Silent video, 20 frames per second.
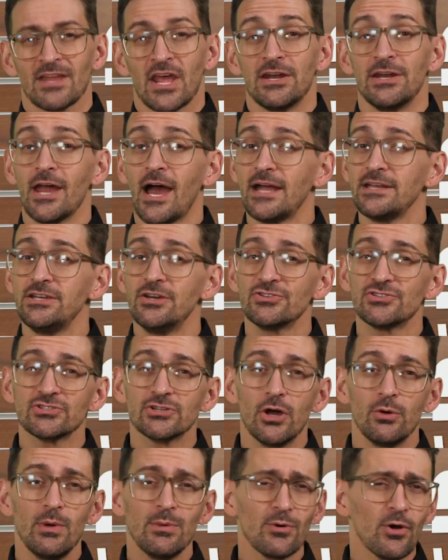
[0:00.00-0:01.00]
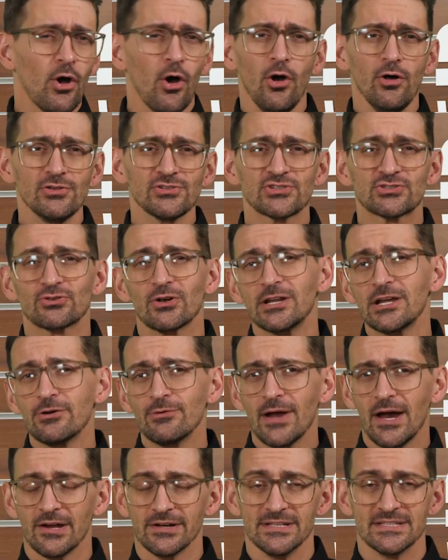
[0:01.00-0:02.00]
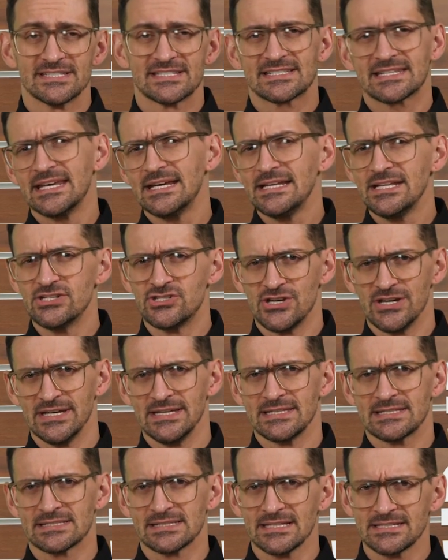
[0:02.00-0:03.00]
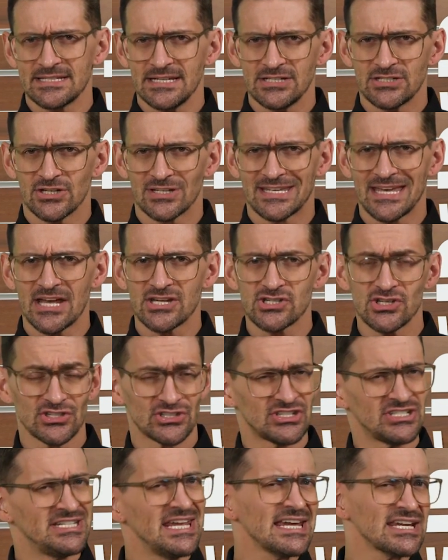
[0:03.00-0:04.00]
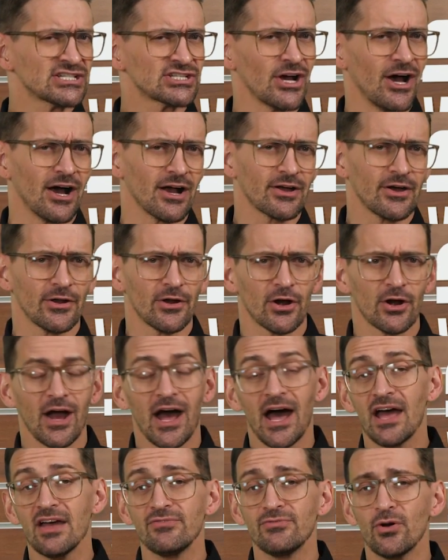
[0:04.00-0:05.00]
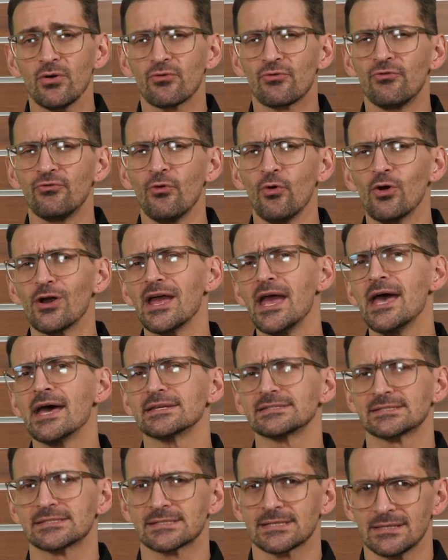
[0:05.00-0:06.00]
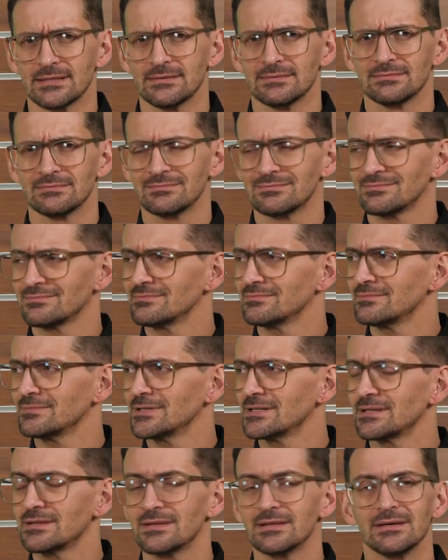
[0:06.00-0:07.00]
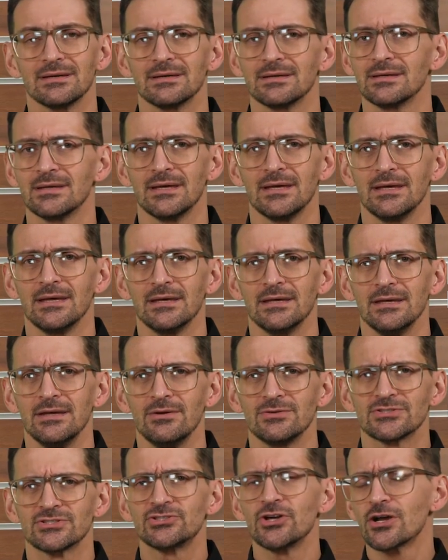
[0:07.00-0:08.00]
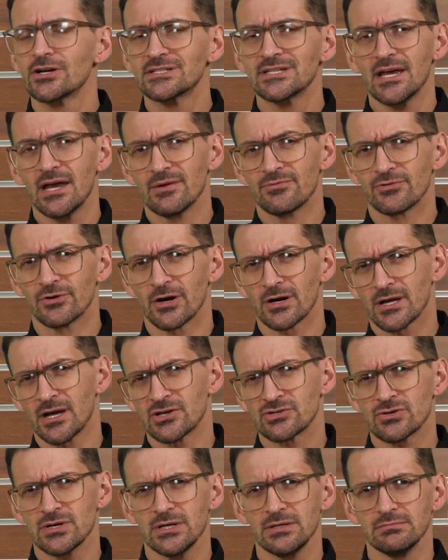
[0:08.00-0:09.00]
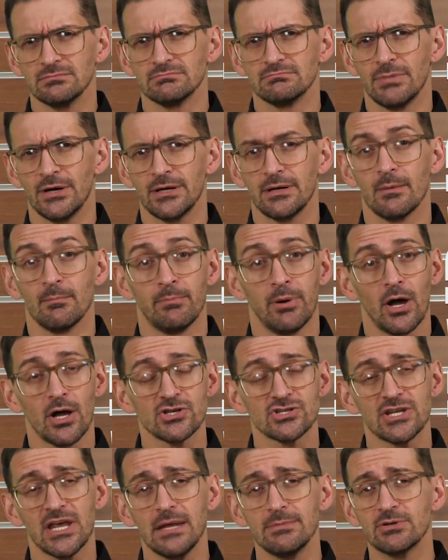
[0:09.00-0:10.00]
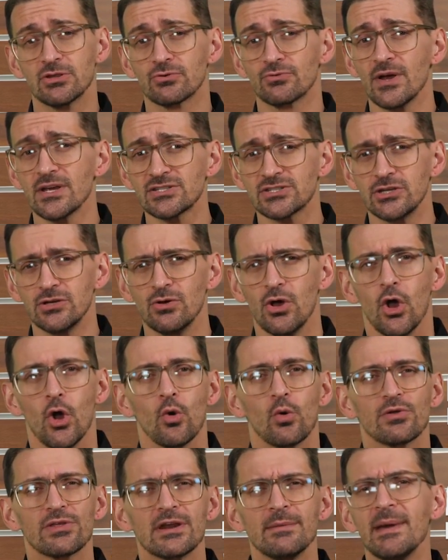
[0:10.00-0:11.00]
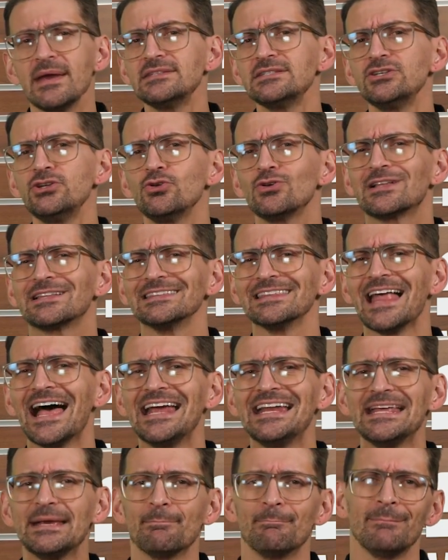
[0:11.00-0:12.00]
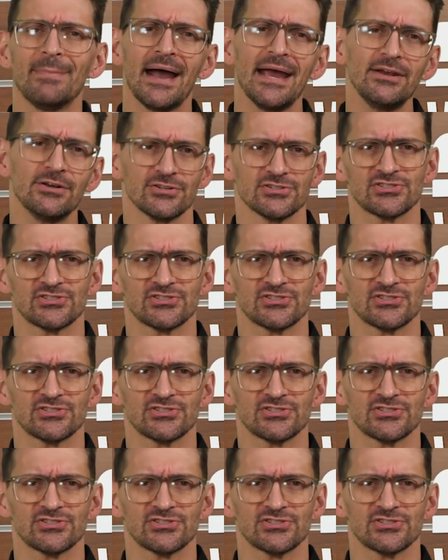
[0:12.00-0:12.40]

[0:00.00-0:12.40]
9 years ago, we were all strutting around in skinny jeans, listening to Kesha's TikTok on our iPhone 4S. It was a dark time for our country, but Bosch came to the rescue with an amazing new gliding miter